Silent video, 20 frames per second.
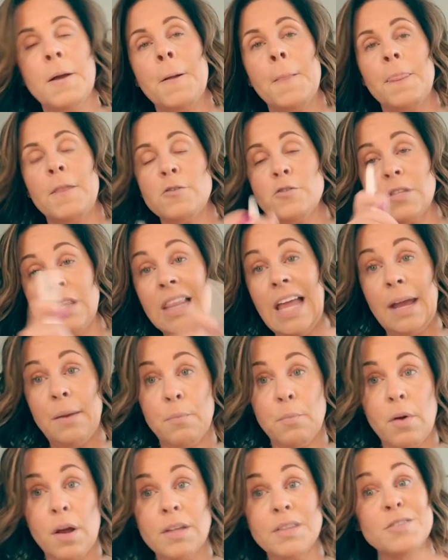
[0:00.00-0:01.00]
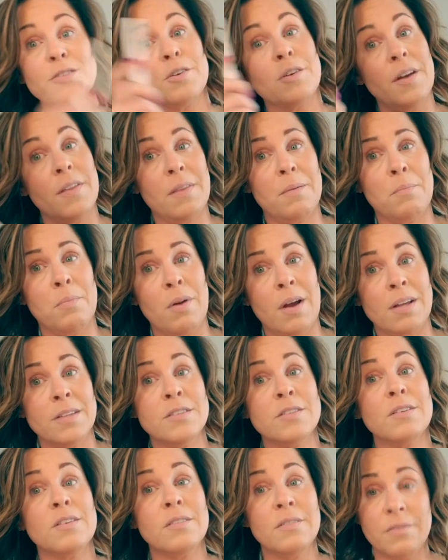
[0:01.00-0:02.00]
There's light bronzer and then
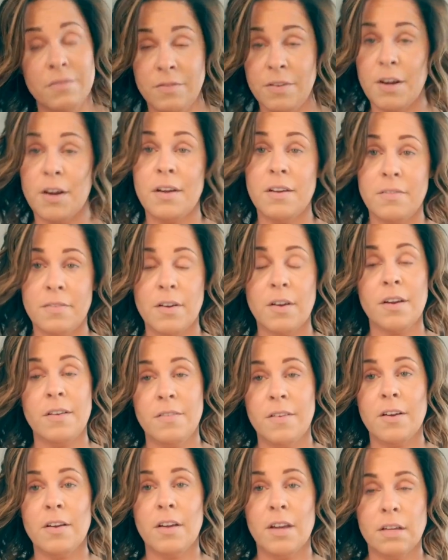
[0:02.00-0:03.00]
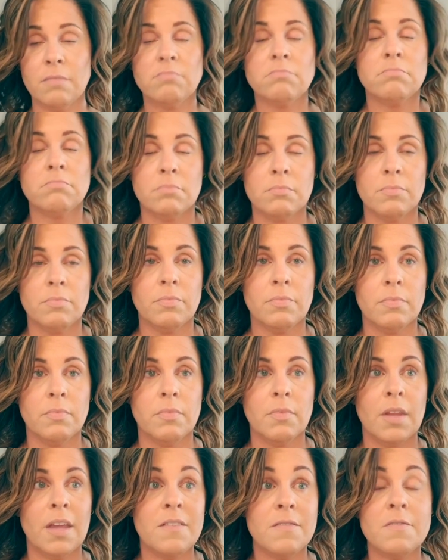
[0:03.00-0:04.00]
bronzer. Very, very, very
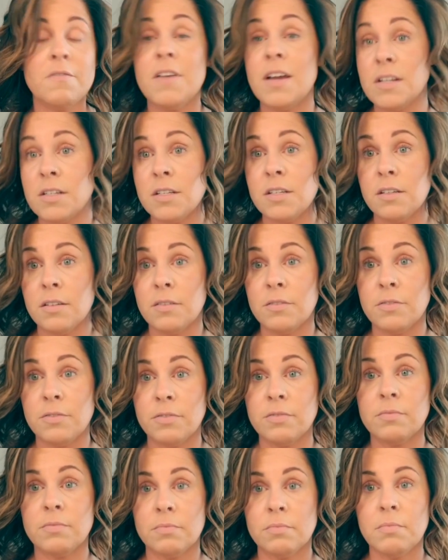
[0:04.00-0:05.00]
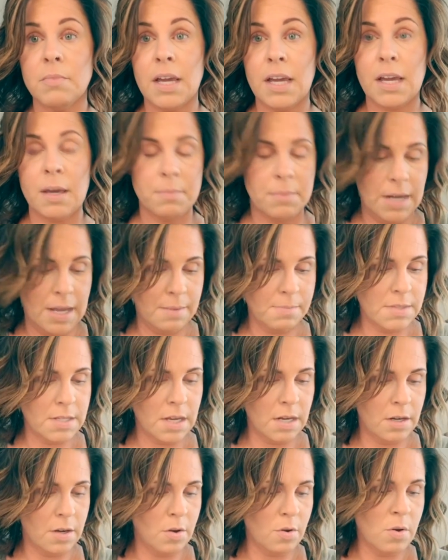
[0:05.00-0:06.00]
inventive makeup names,
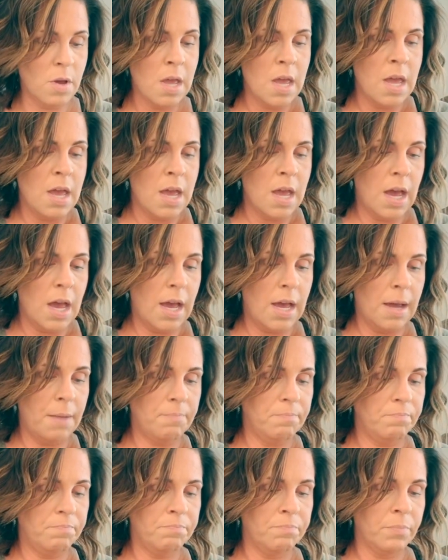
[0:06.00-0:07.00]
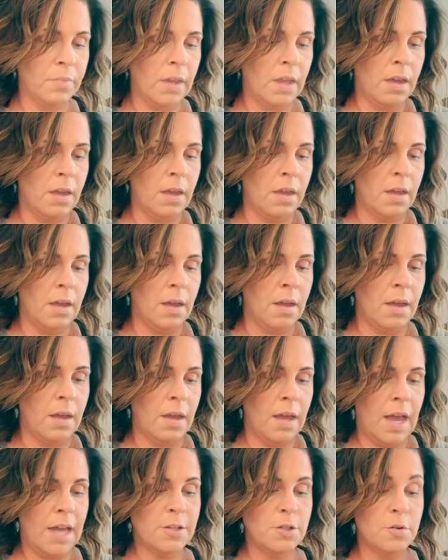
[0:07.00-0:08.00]
I know. Um,
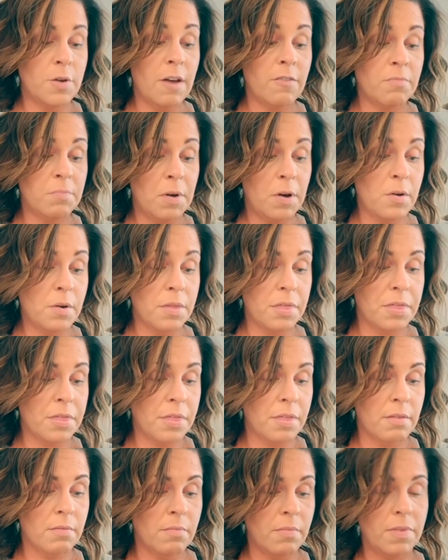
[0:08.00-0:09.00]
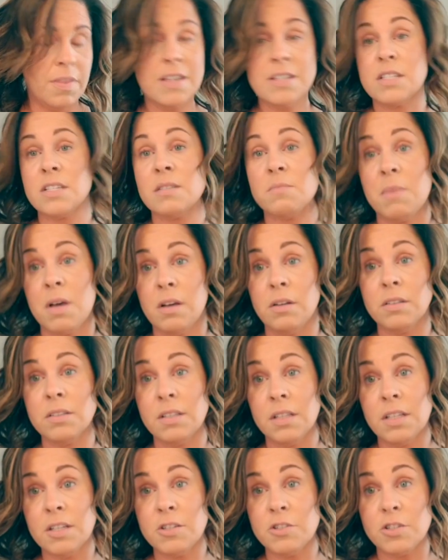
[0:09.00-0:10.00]
I do have both. They smell
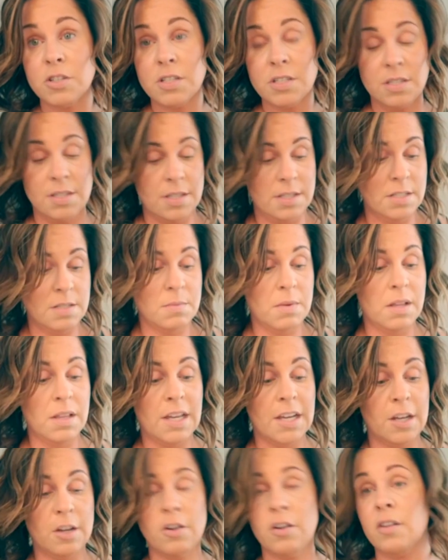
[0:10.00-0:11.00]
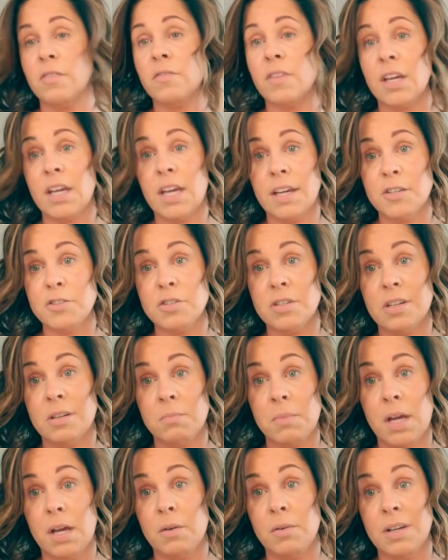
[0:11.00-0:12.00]
delicious. They smell like you're on vacation in
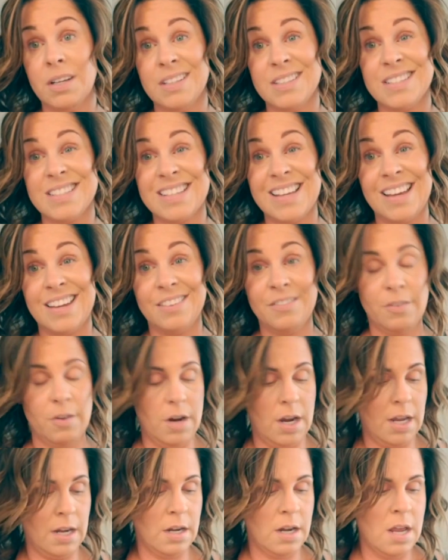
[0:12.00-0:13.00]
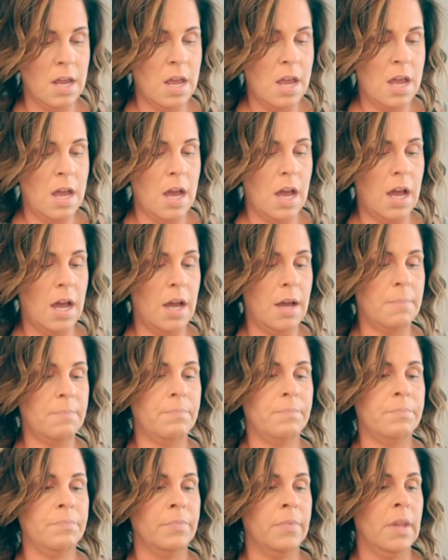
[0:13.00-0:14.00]
Maui. It's kind of great.
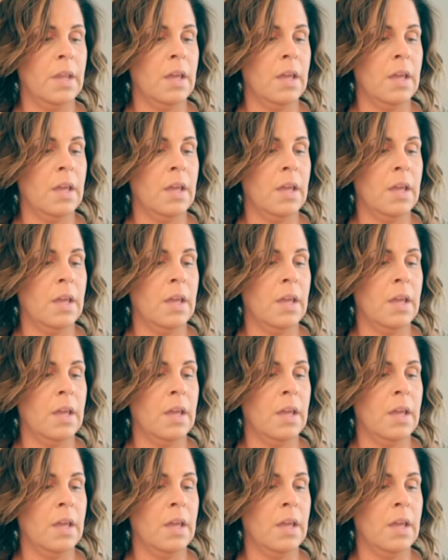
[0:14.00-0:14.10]
Um,